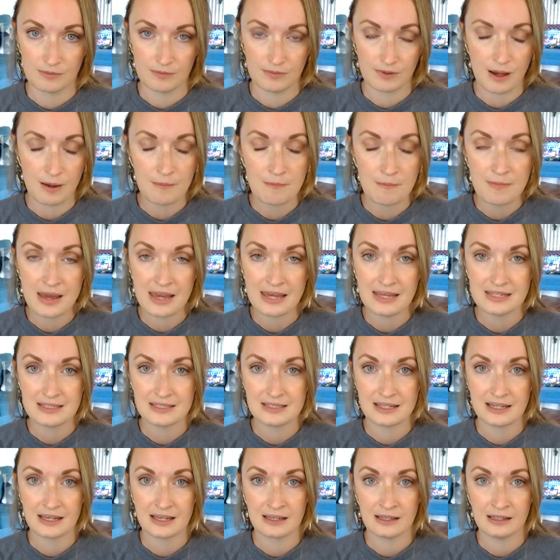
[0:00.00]

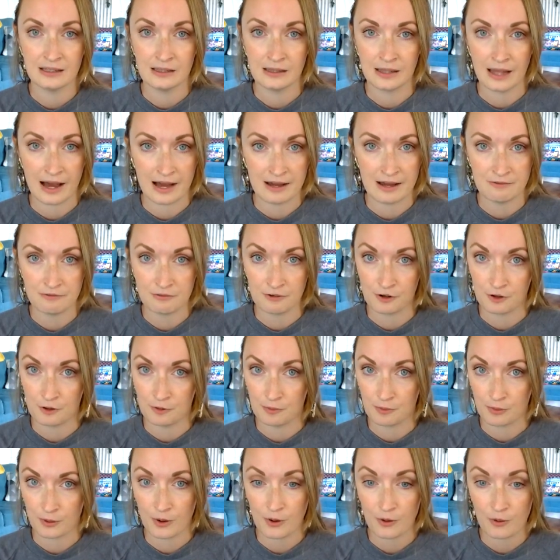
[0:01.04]
amazing live group
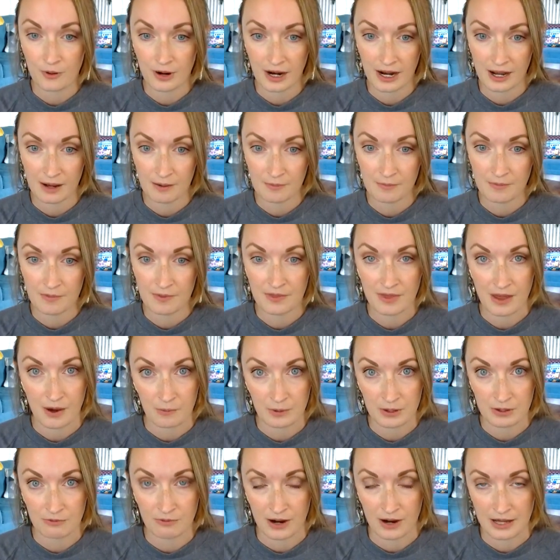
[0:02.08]
program that
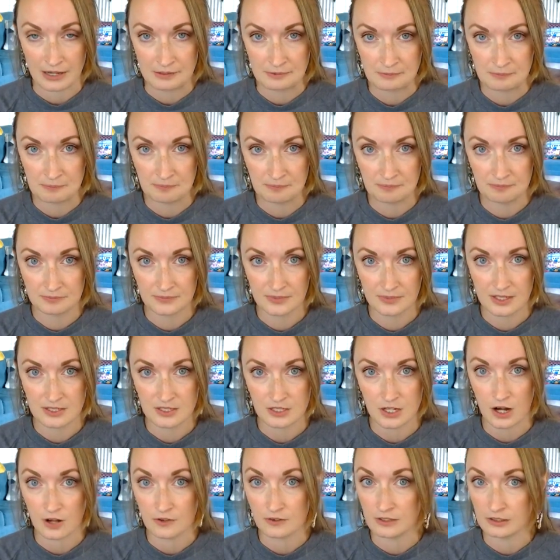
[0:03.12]
we run. It's
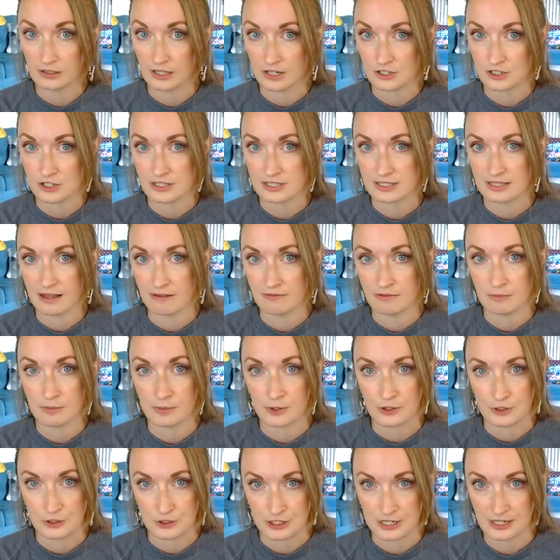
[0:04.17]
called the Luscious Love
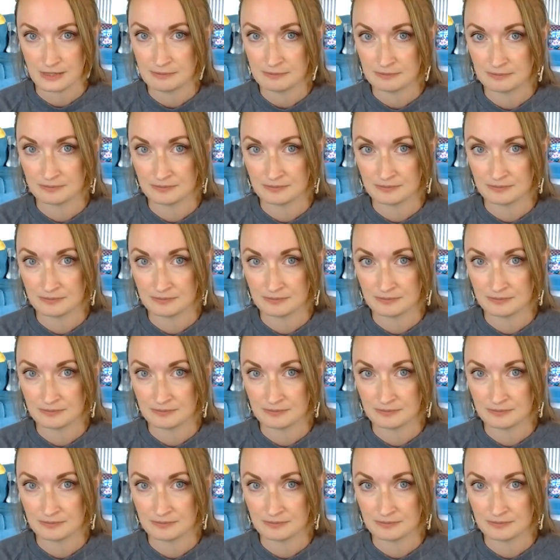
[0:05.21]
Immersion.